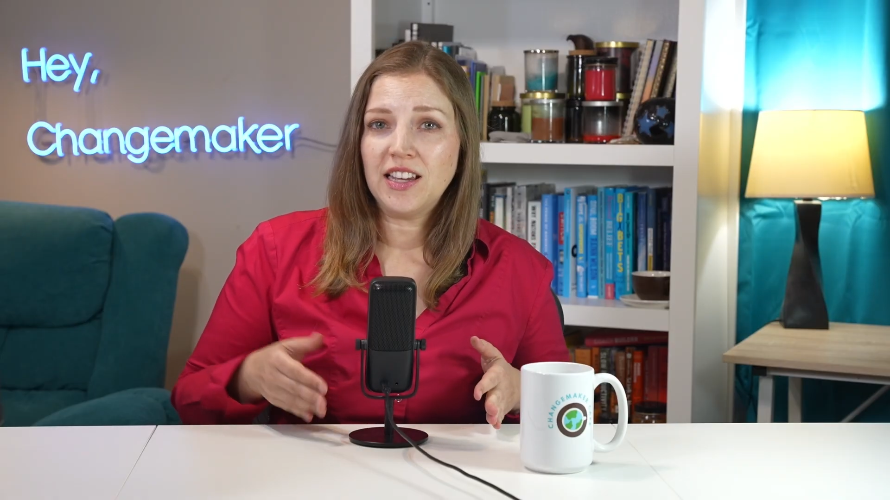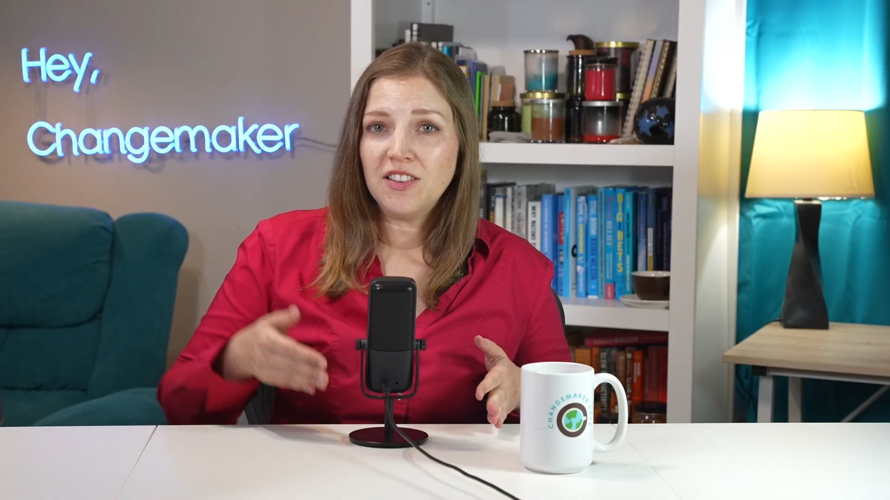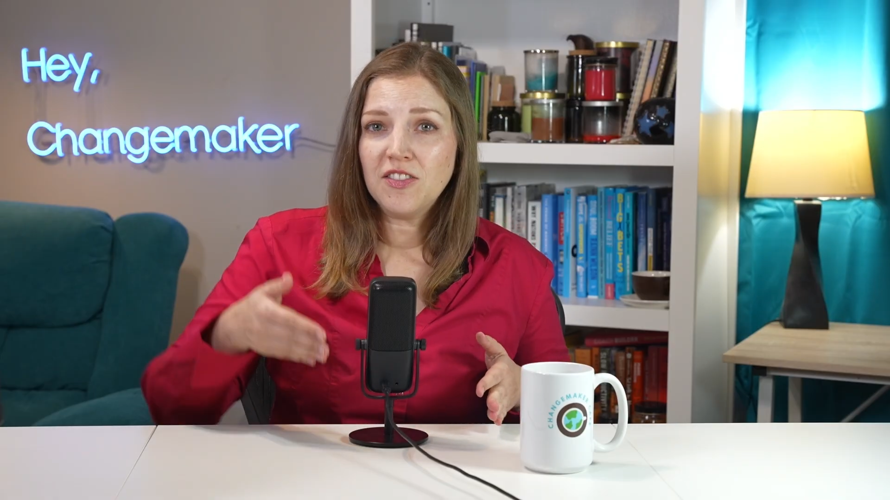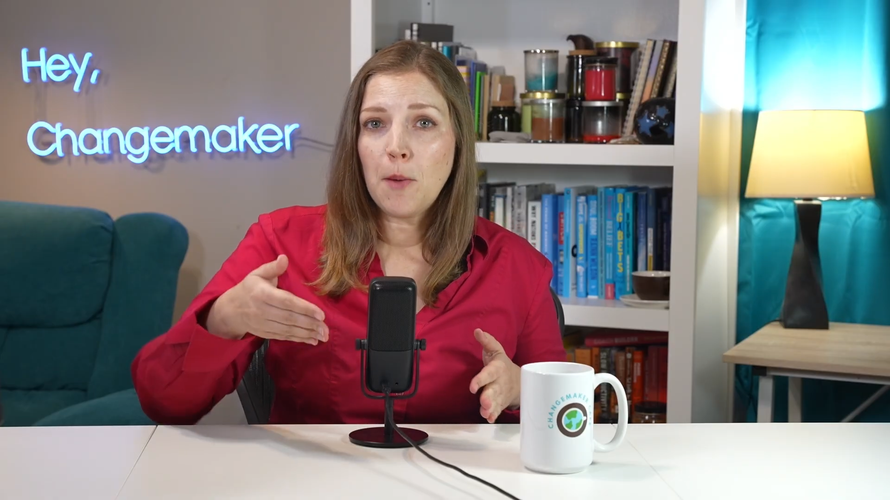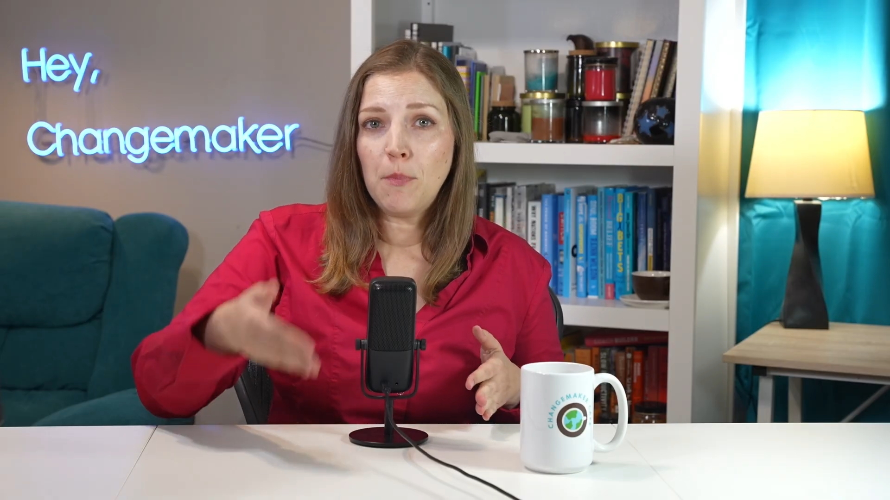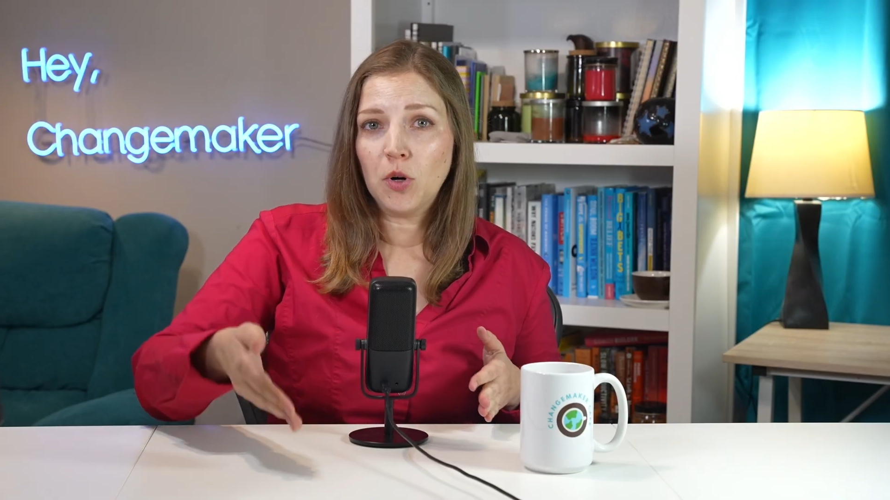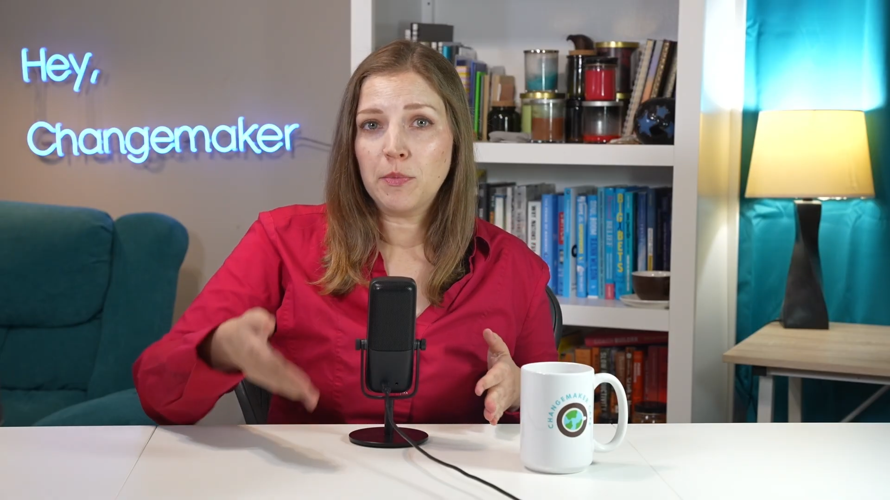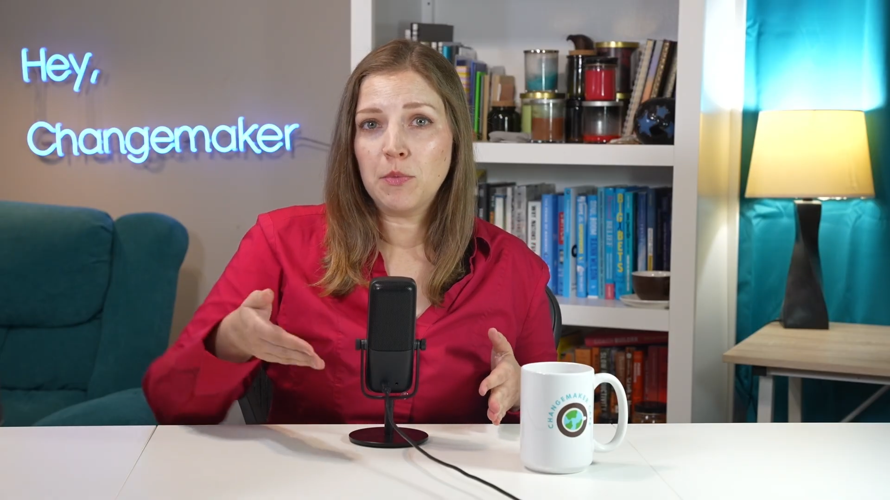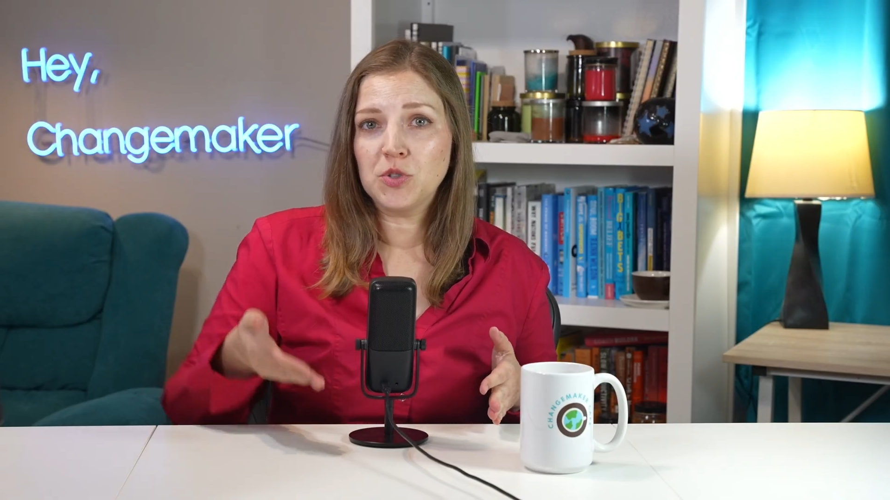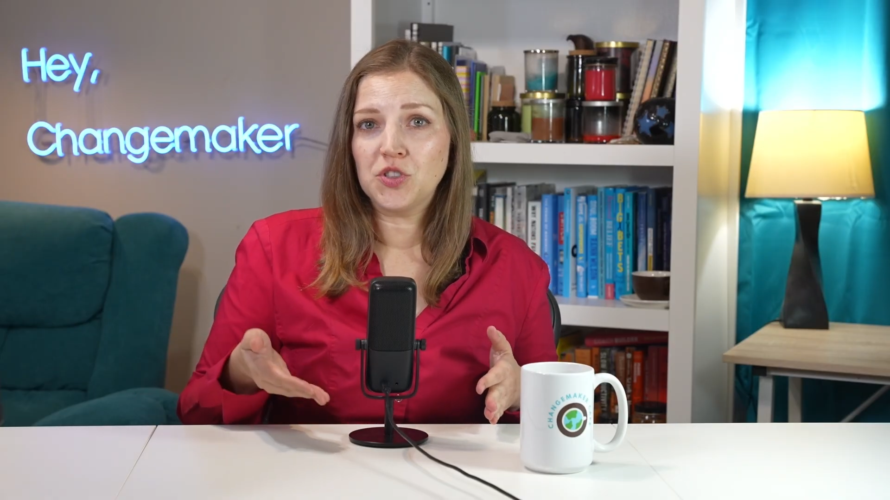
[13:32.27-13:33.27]
give
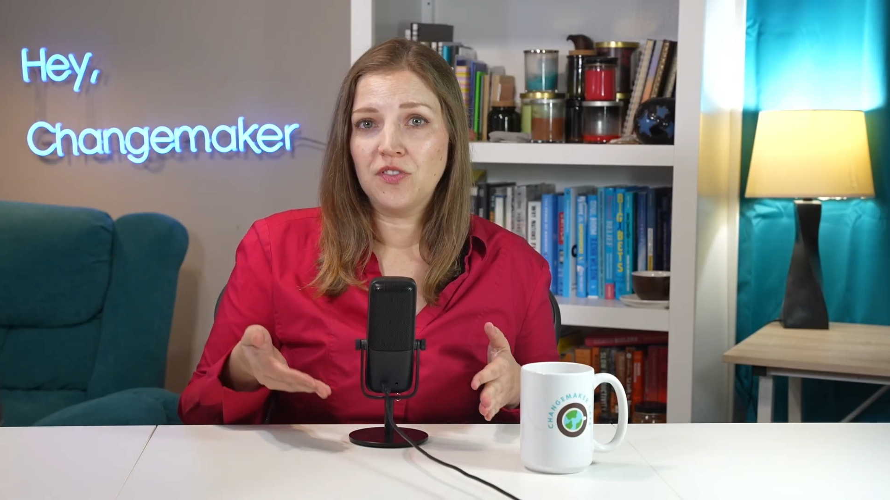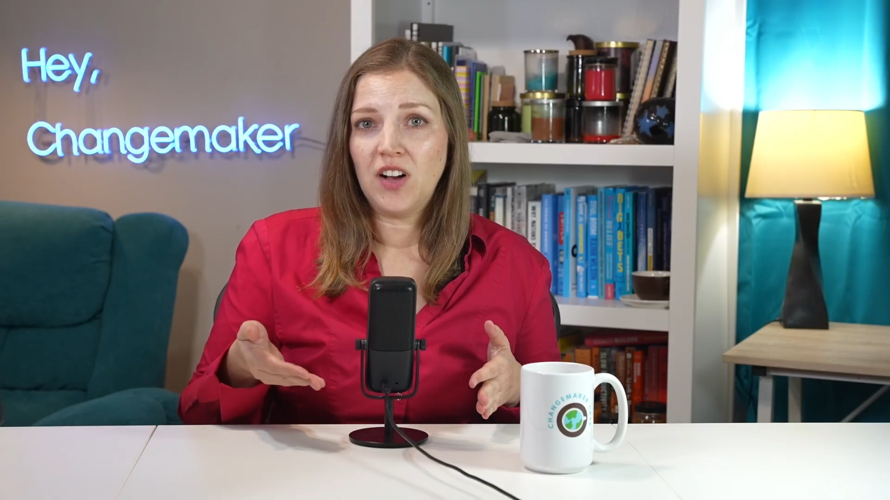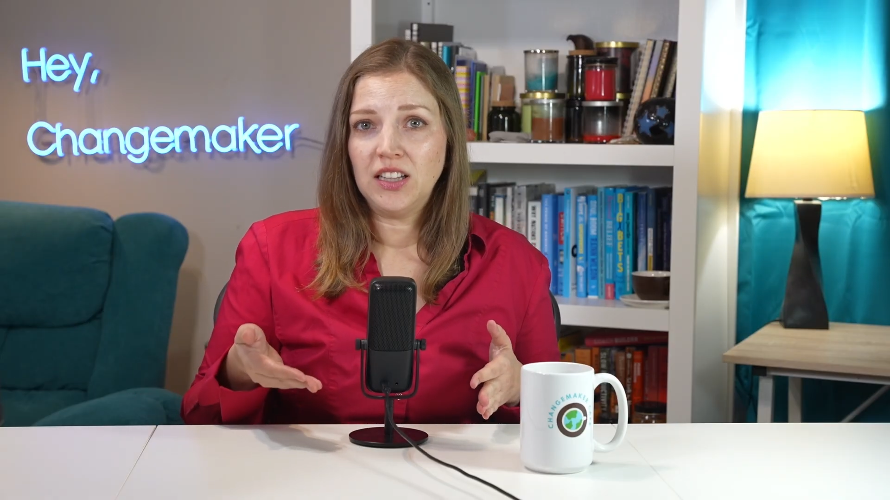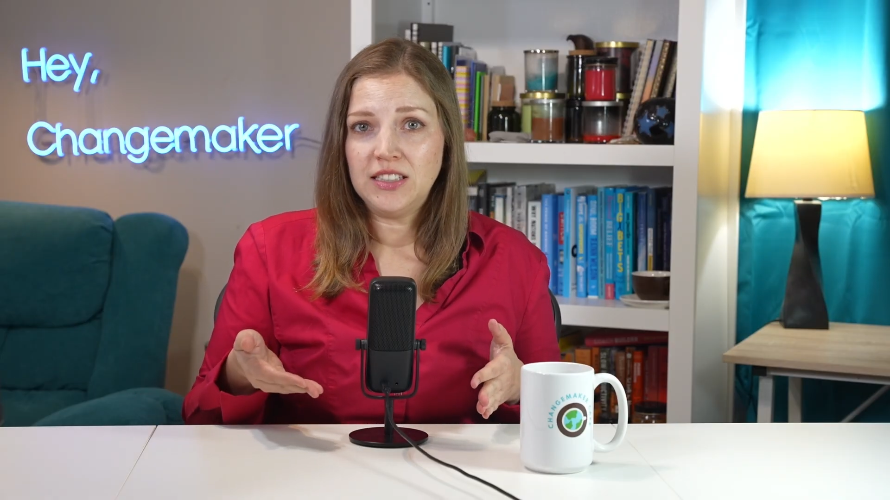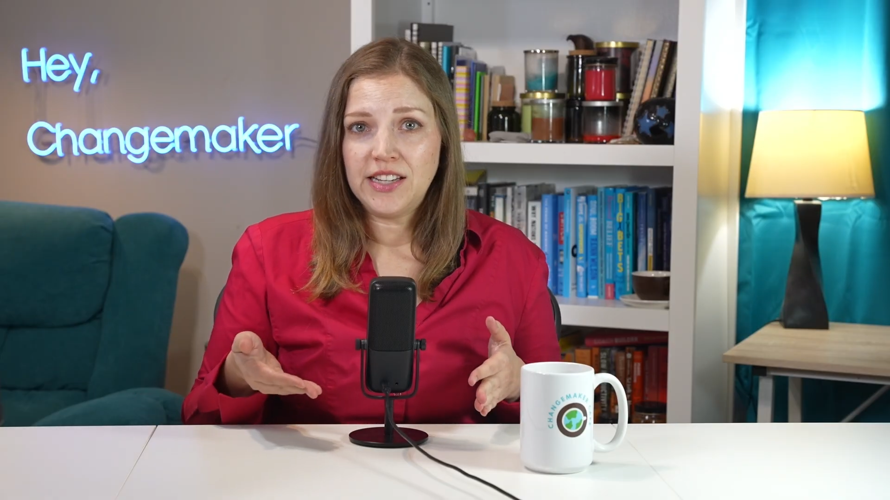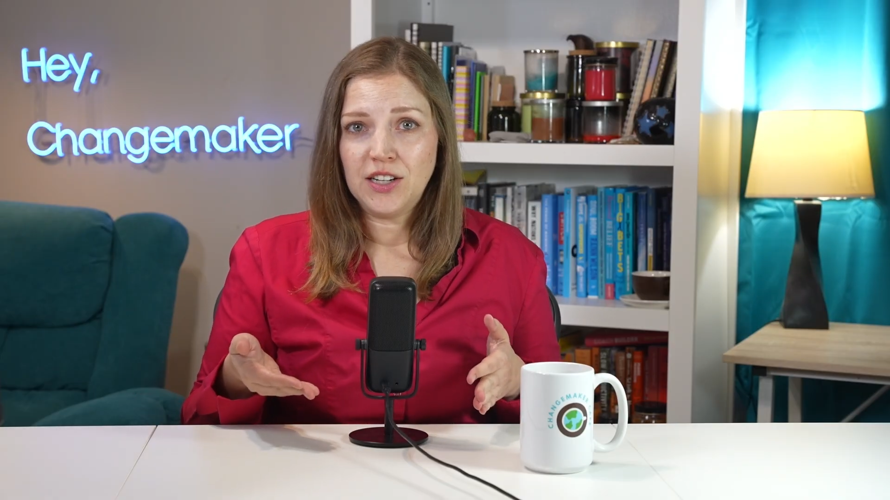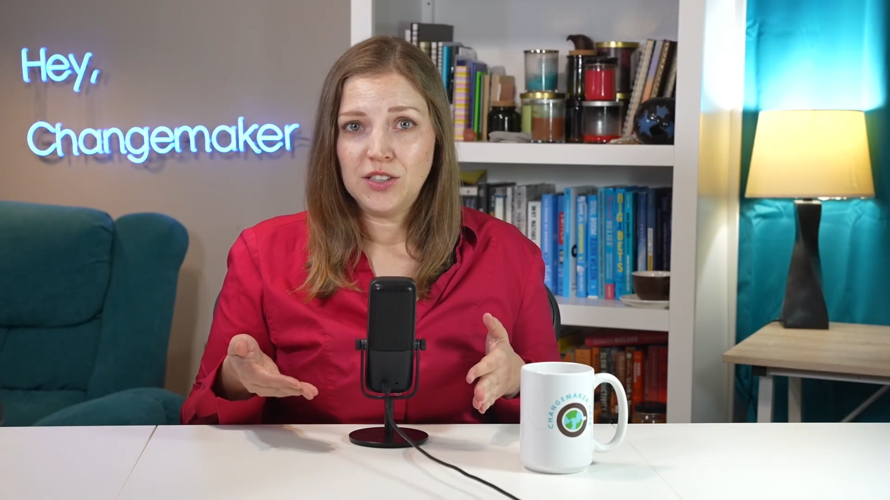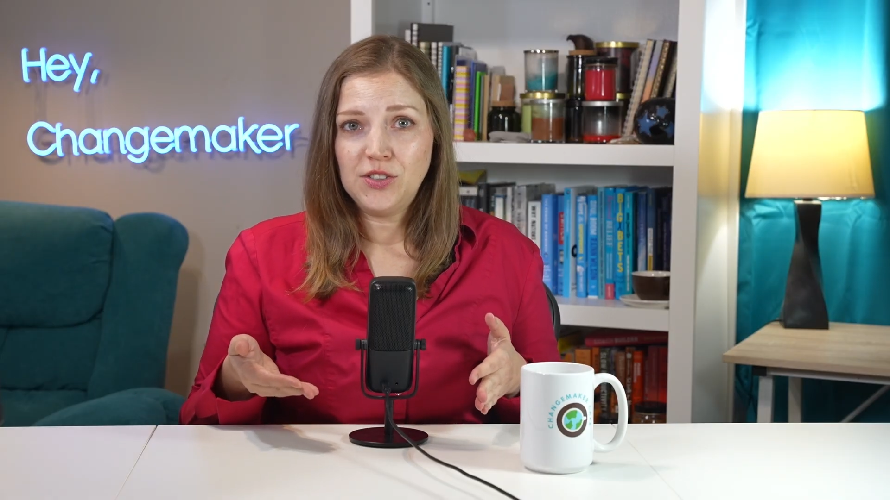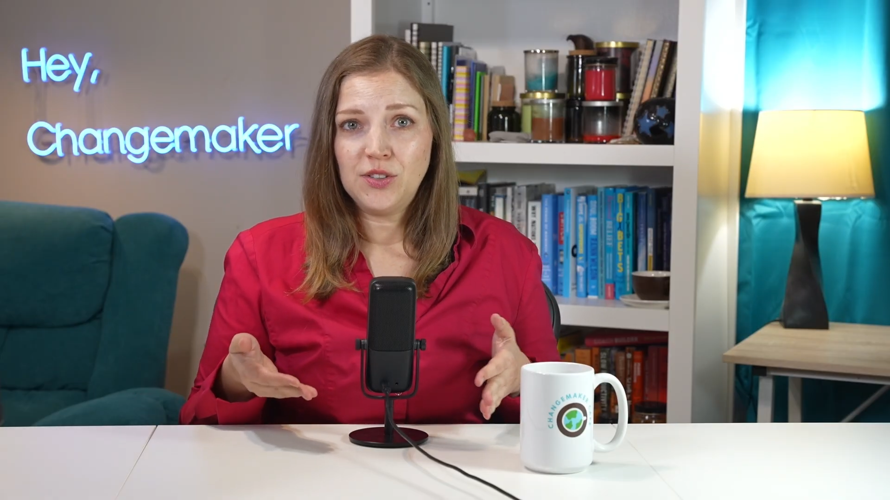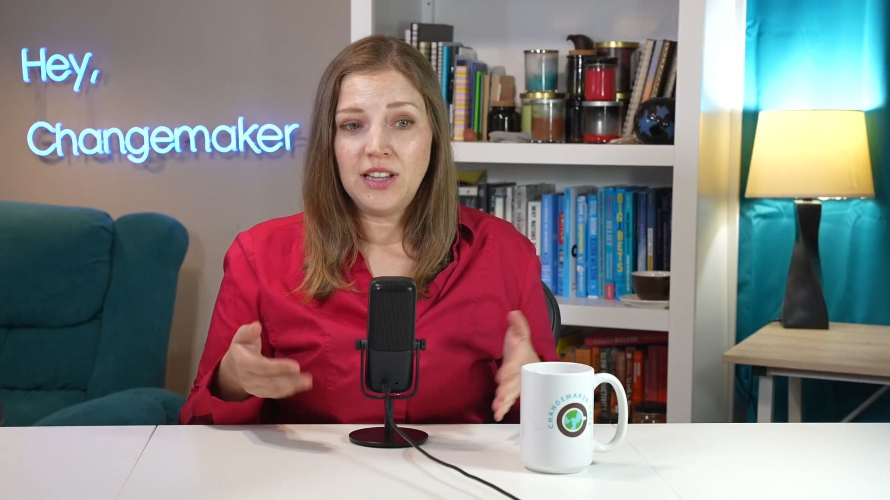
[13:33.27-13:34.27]
board members or
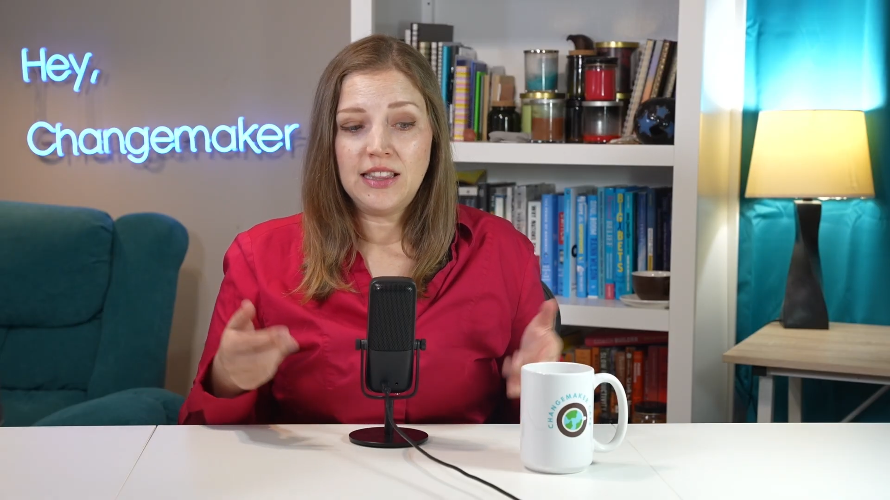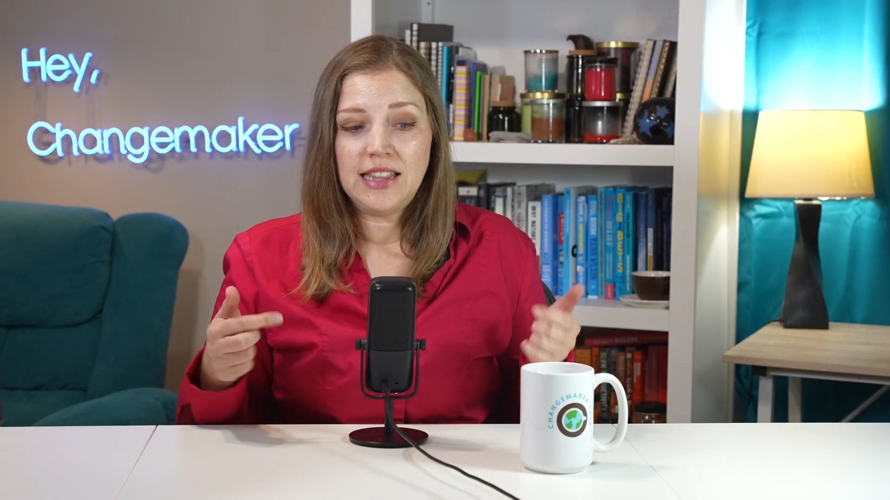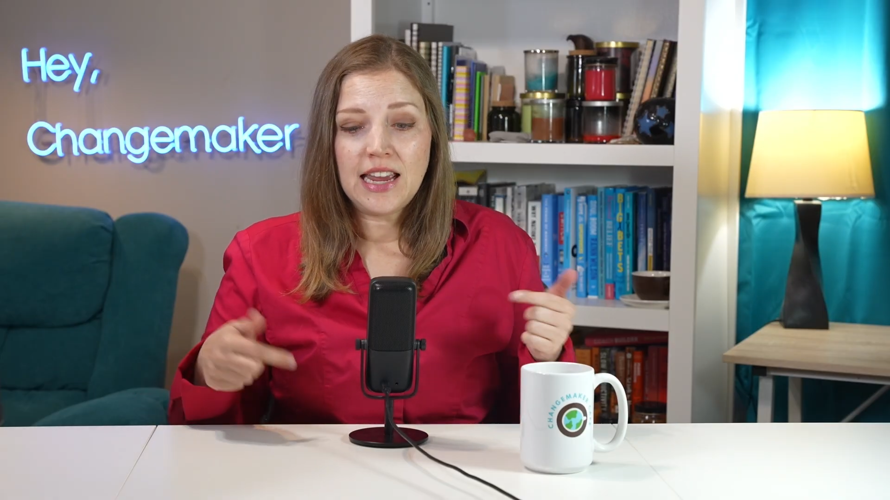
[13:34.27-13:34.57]
volunteers so that